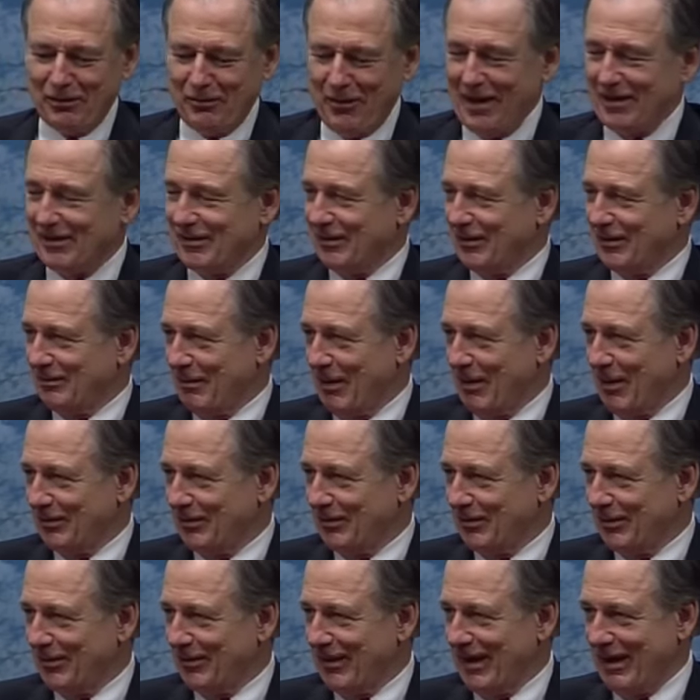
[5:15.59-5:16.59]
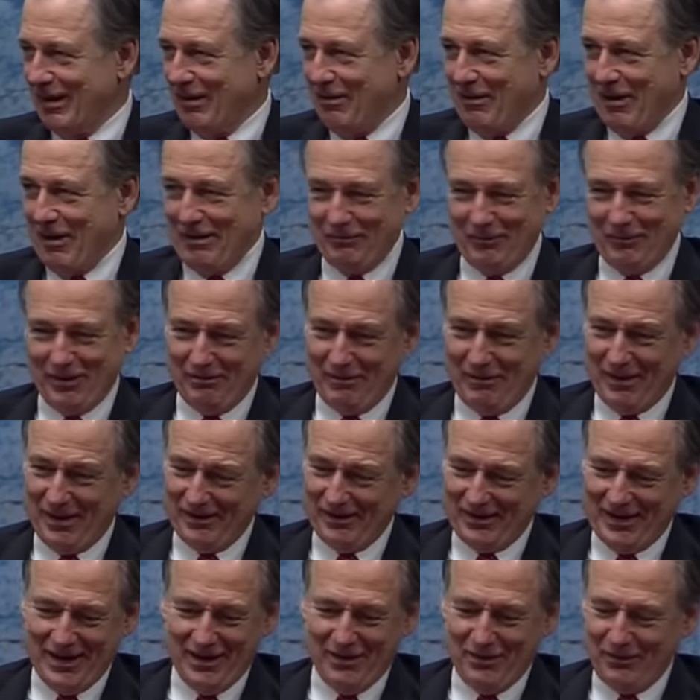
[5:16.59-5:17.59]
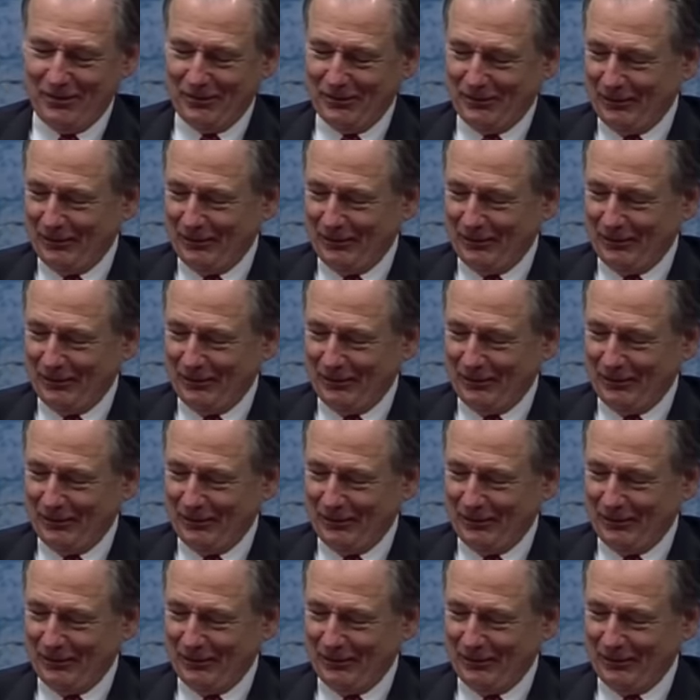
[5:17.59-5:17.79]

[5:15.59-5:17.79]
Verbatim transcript: waste disposal, they don't want windmills, they don't